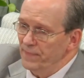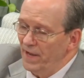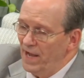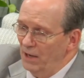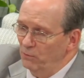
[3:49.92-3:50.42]

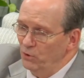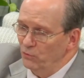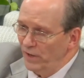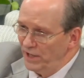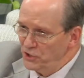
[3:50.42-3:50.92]
I will
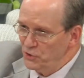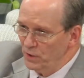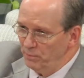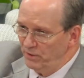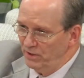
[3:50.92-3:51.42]
raise you
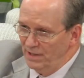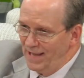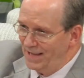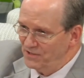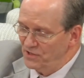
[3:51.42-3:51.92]
up at the
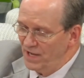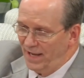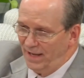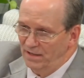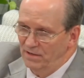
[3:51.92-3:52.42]
last
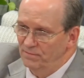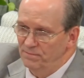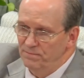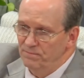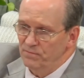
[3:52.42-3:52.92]
day,
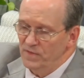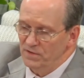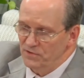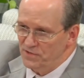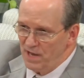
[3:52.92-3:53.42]

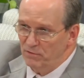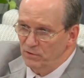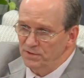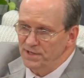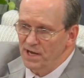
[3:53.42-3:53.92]

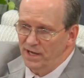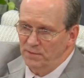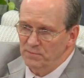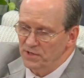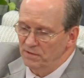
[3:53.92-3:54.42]
several
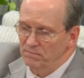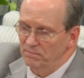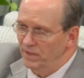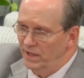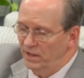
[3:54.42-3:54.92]
times
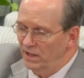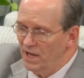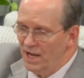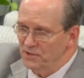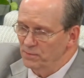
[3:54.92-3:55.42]
in the
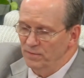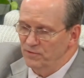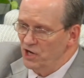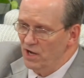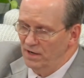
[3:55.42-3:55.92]
Gospel of
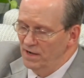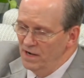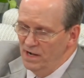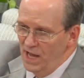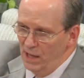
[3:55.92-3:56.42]
John.
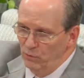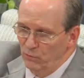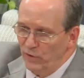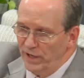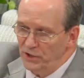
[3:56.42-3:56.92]
I will
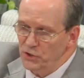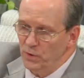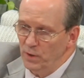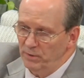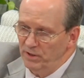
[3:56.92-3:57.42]
raise
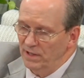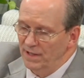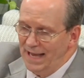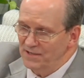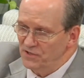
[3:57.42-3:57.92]
you up at the
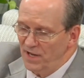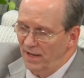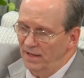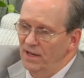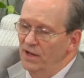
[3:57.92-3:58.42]
last day.